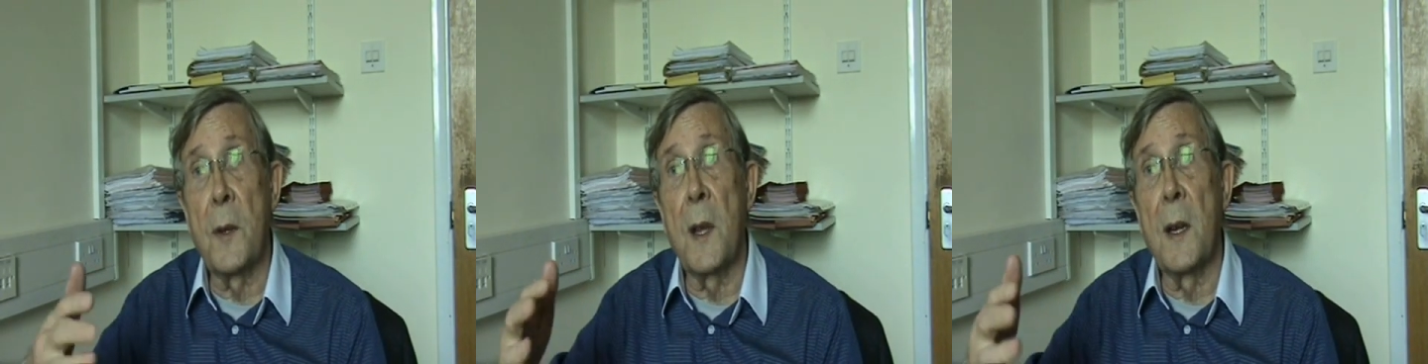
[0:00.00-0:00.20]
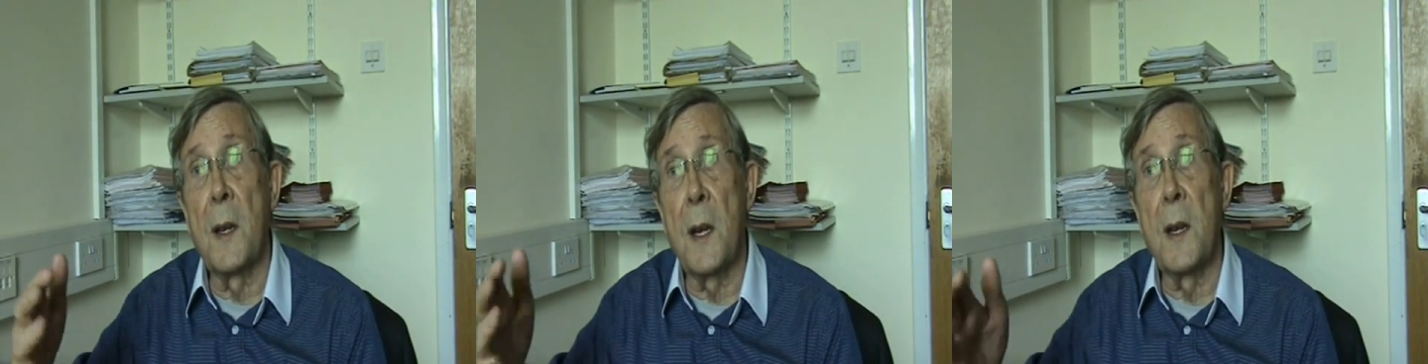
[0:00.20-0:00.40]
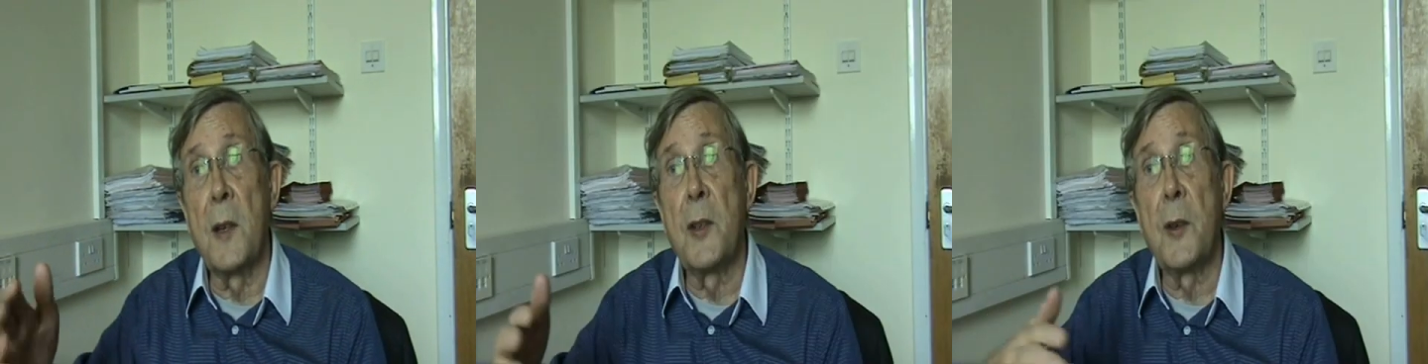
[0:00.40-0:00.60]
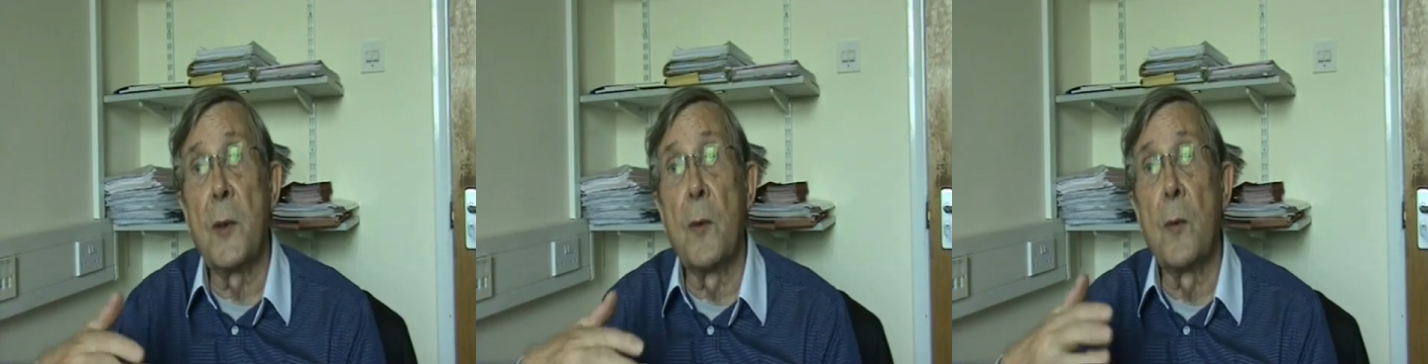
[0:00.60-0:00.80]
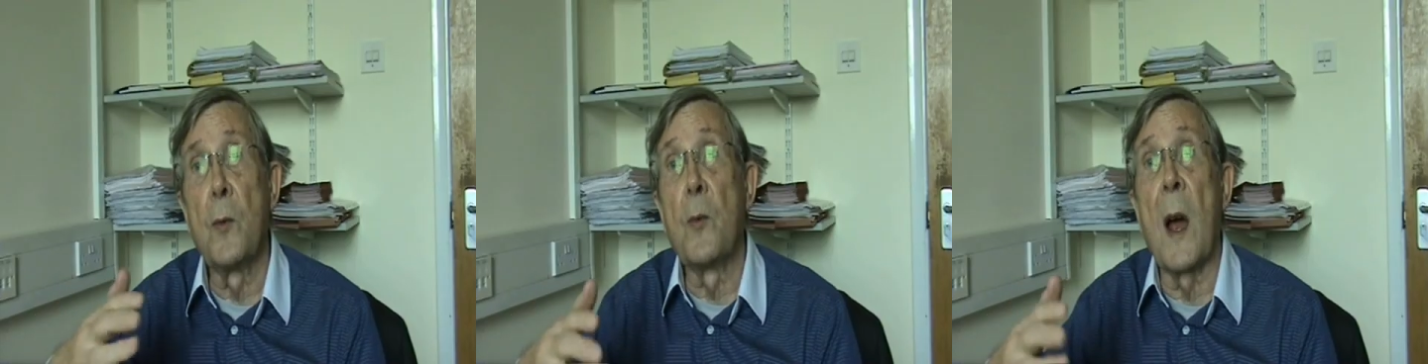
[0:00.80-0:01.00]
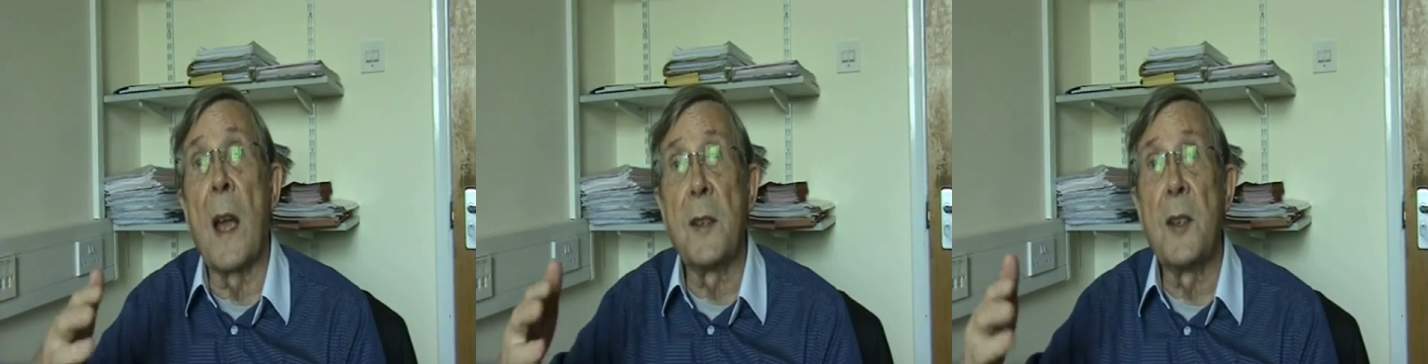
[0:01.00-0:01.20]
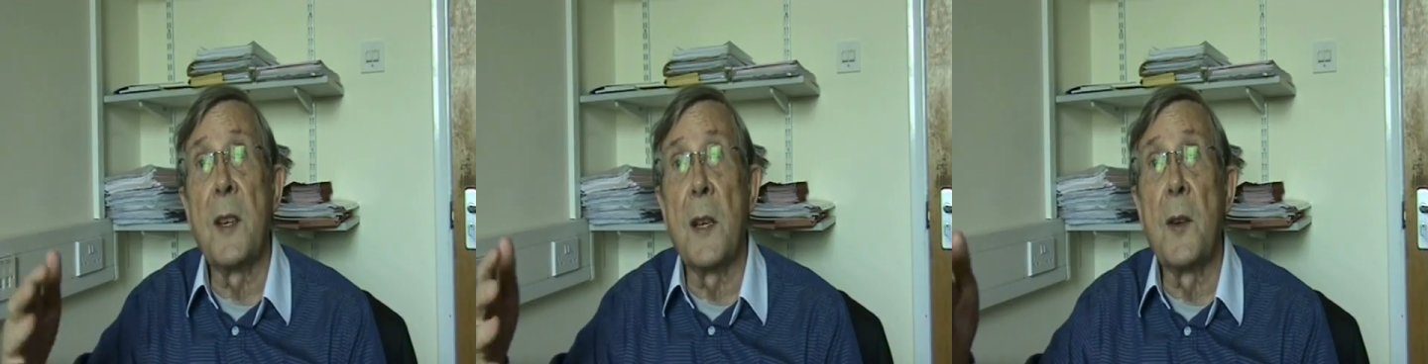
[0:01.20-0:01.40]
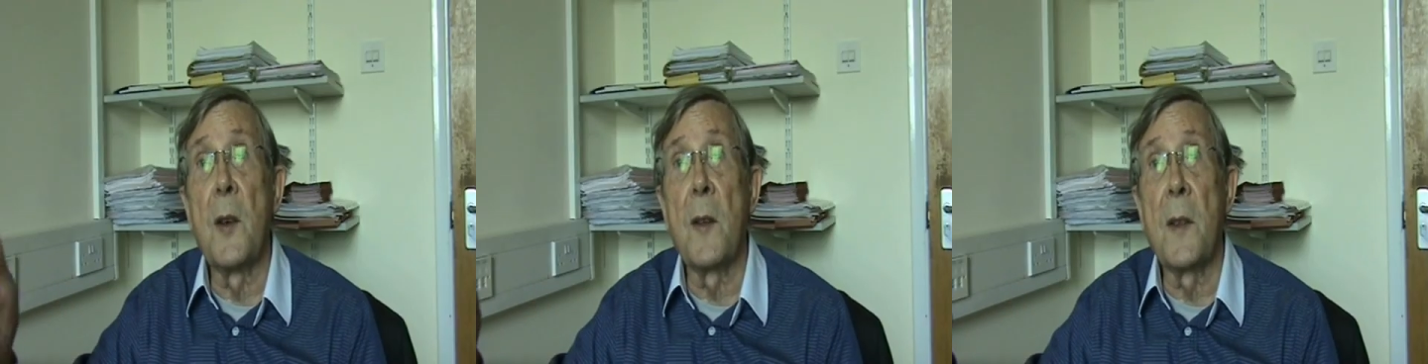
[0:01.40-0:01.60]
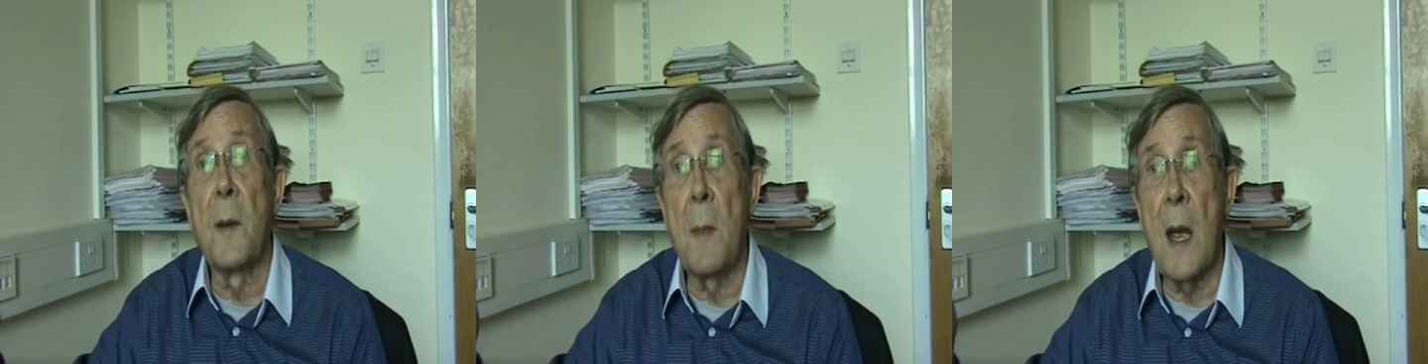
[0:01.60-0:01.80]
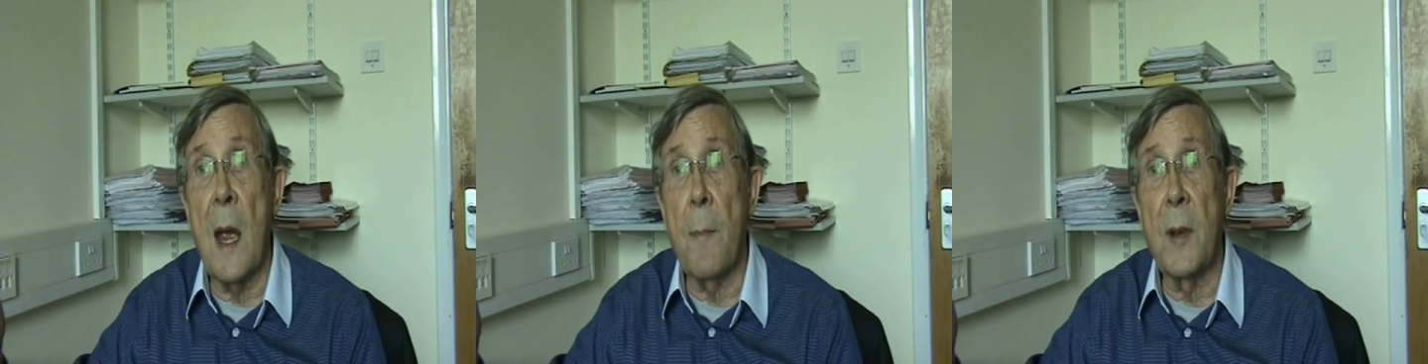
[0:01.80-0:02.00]
that they need to write in on
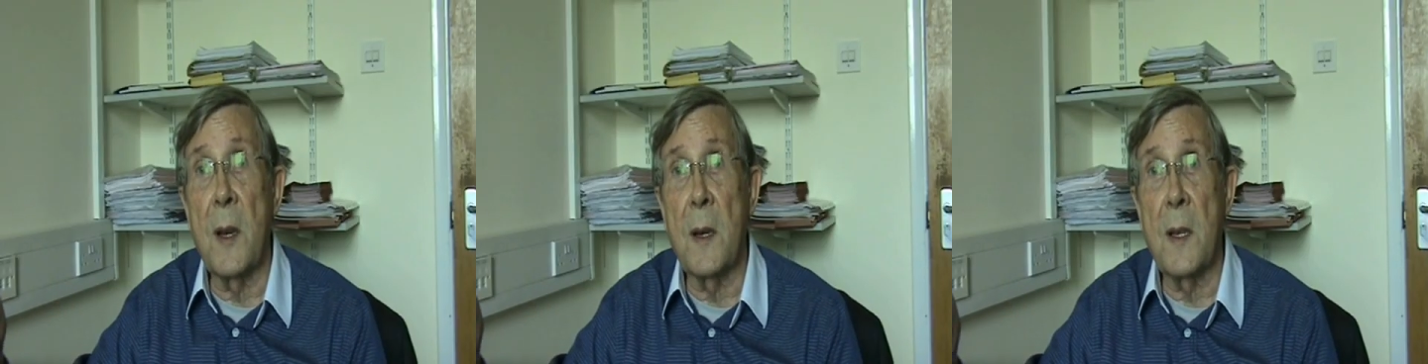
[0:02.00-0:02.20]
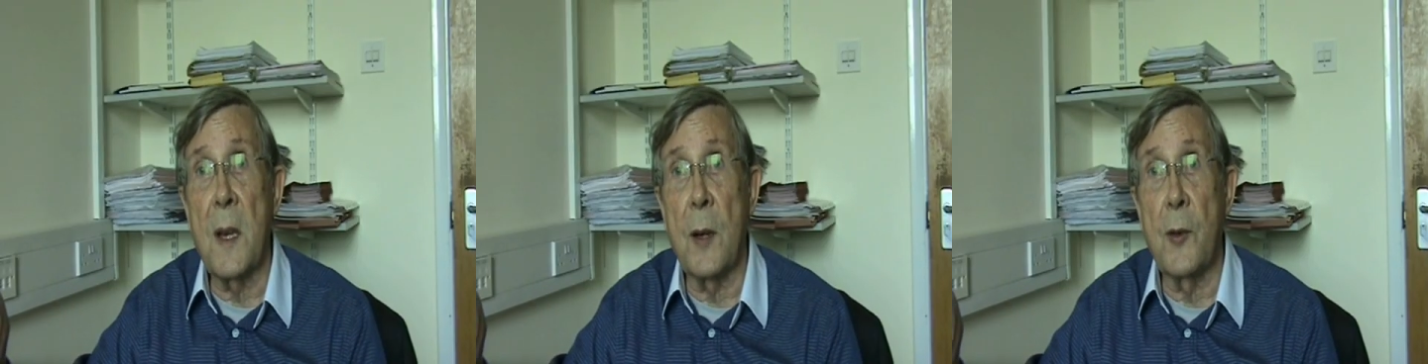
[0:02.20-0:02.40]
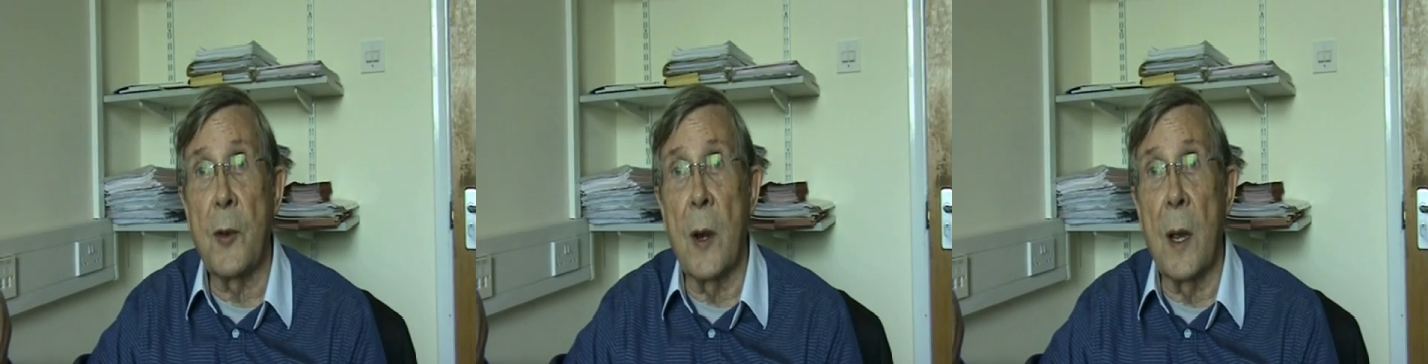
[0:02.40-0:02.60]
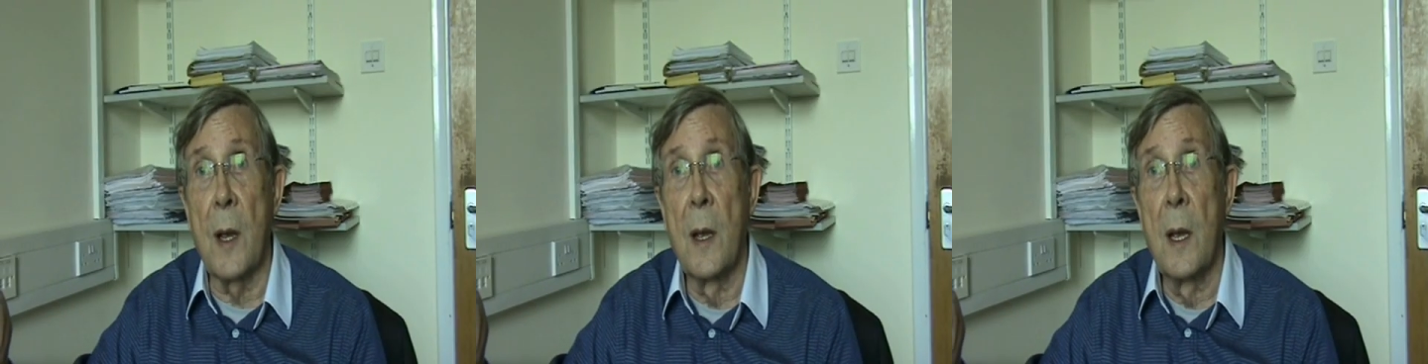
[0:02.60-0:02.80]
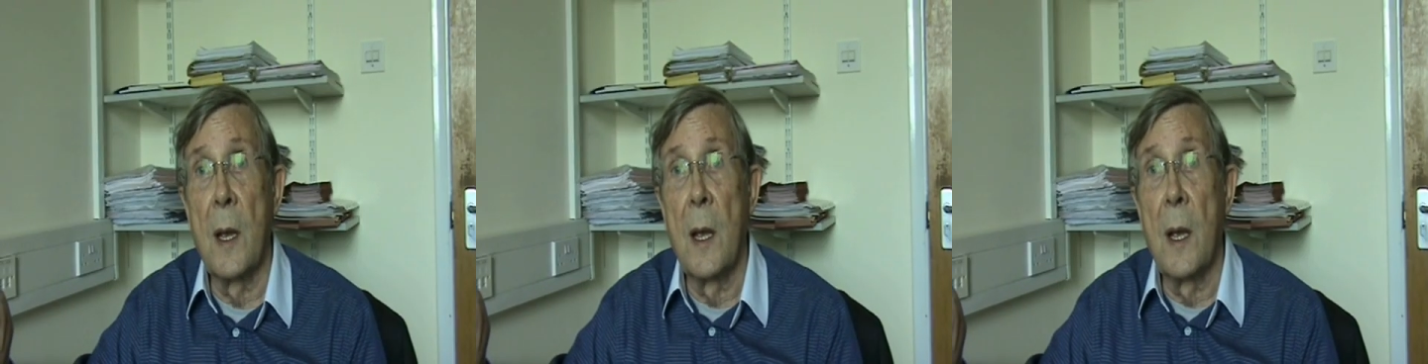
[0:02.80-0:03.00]
the map, etc.